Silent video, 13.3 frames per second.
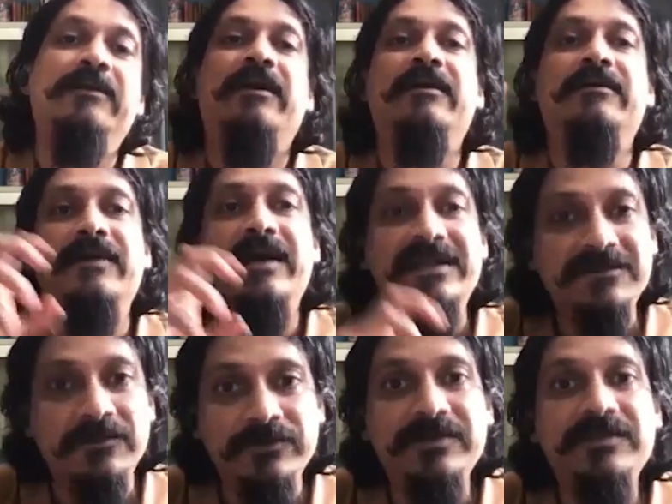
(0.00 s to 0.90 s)
has
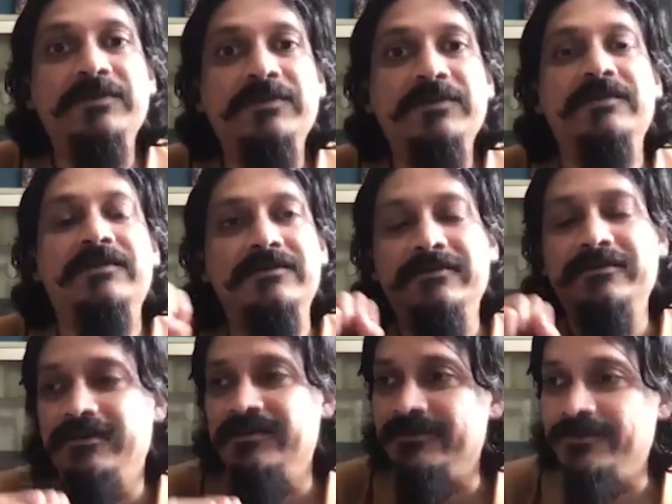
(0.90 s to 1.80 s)
already been done,
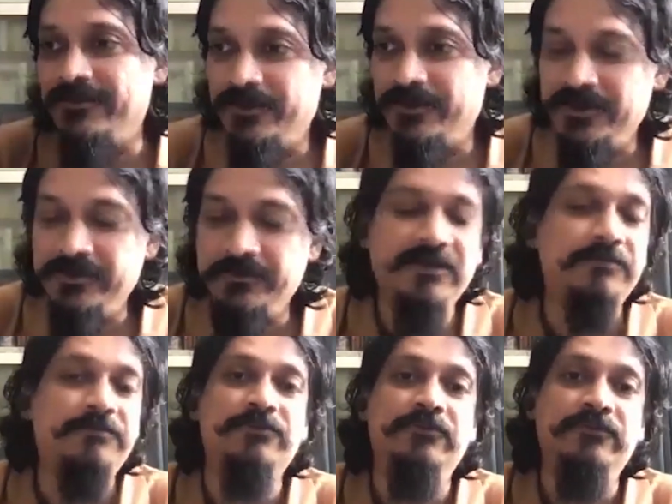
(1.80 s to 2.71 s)
already been
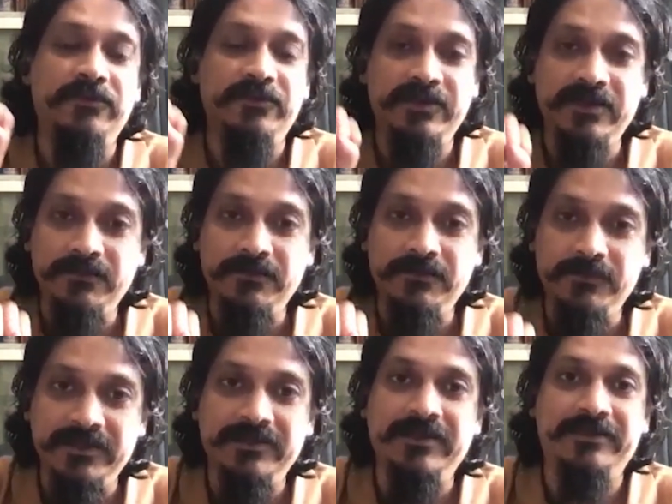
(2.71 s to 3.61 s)
approved, already been
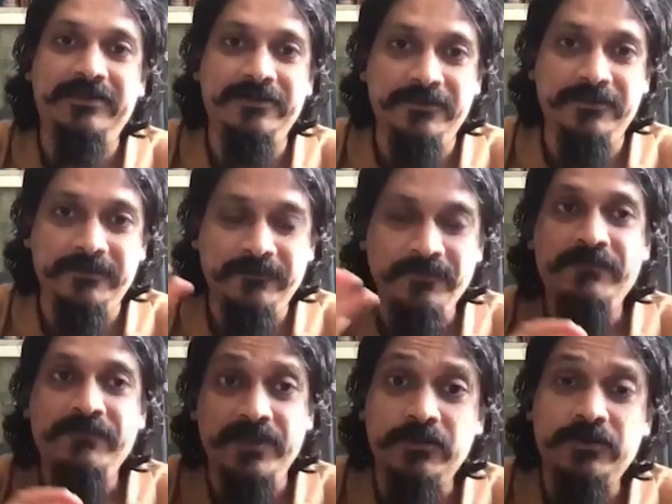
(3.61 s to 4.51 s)
like you know, we're
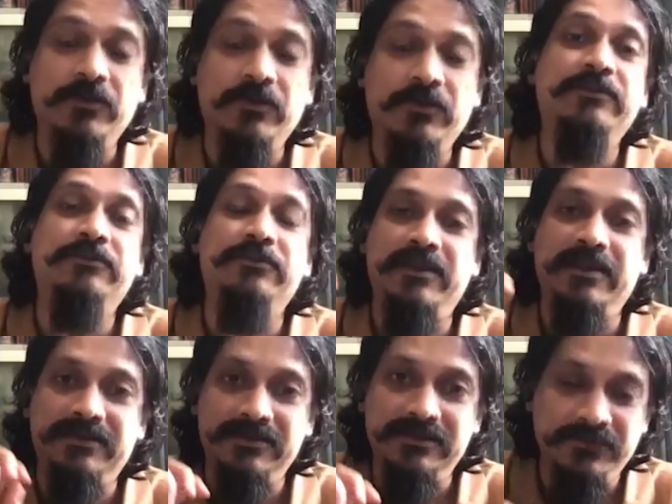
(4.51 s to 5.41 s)
now talking to
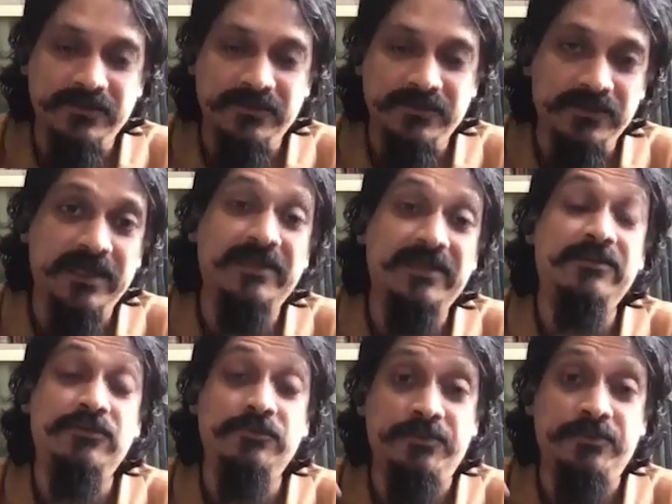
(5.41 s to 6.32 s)
directors and we are getting into
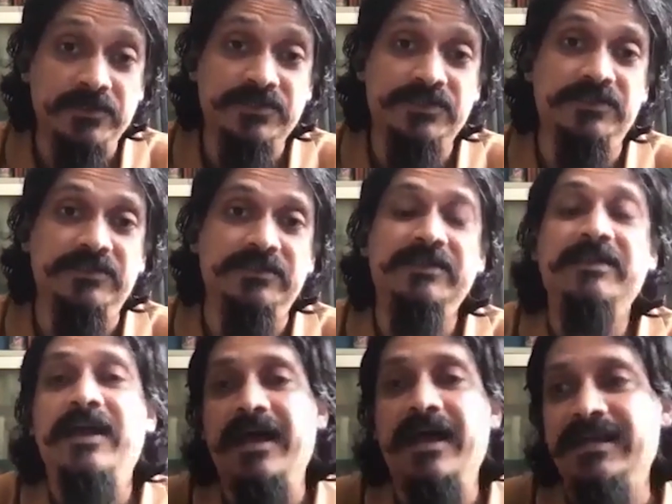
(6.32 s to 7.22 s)
production
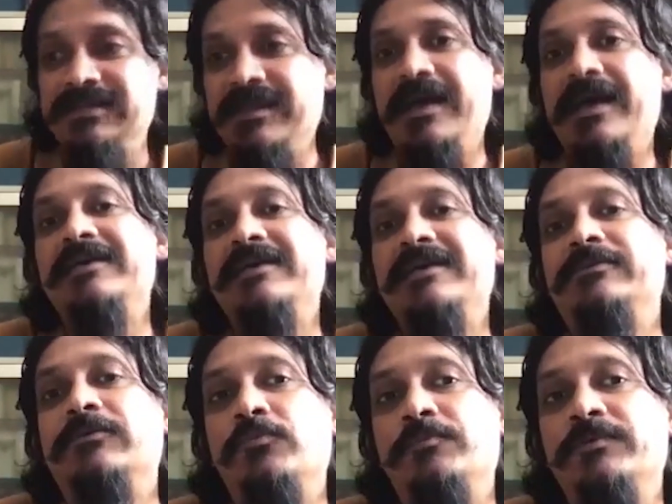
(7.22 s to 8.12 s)
as as it
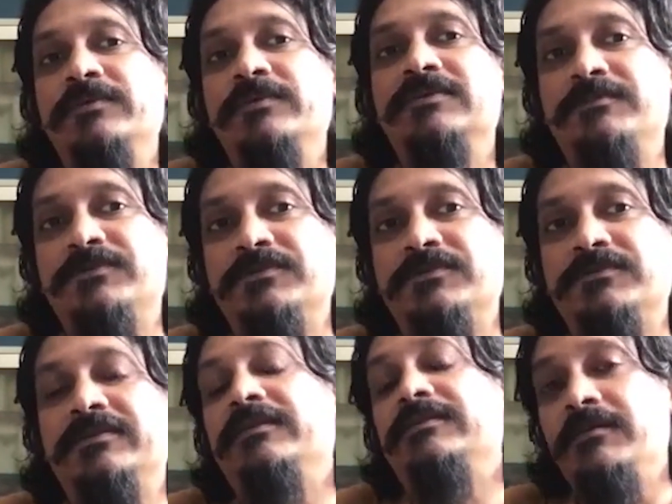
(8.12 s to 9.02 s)
opens up so
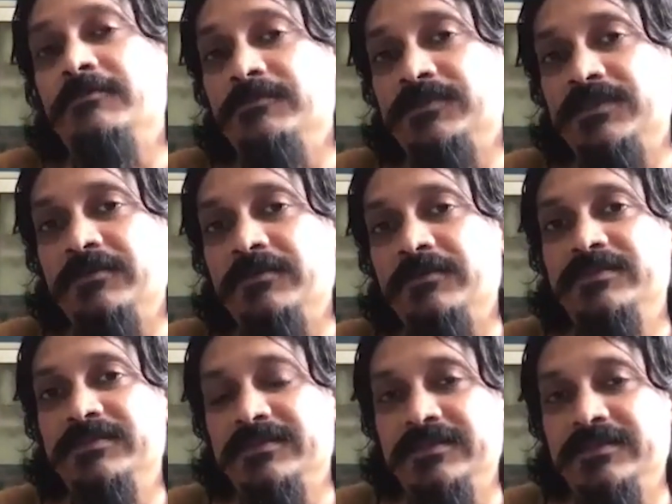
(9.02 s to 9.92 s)
some some
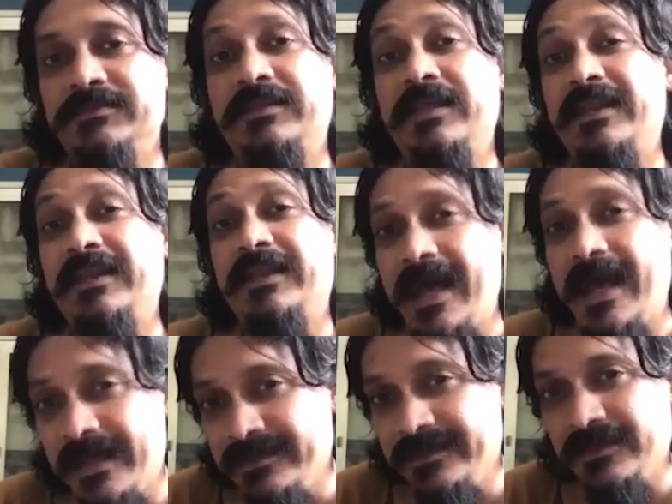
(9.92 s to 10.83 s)
businesses that had
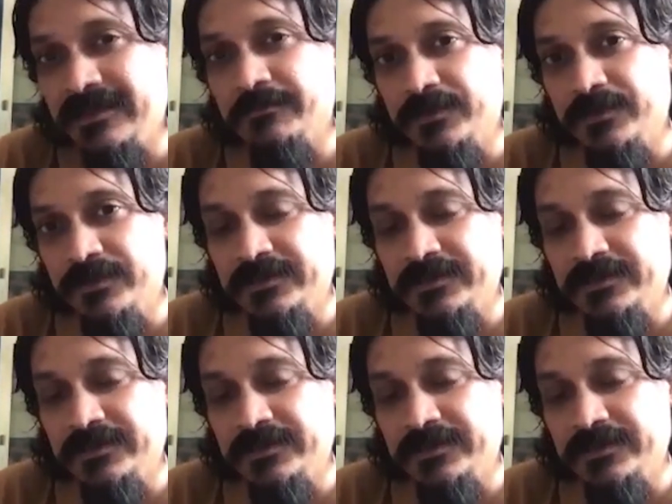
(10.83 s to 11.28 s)
the ability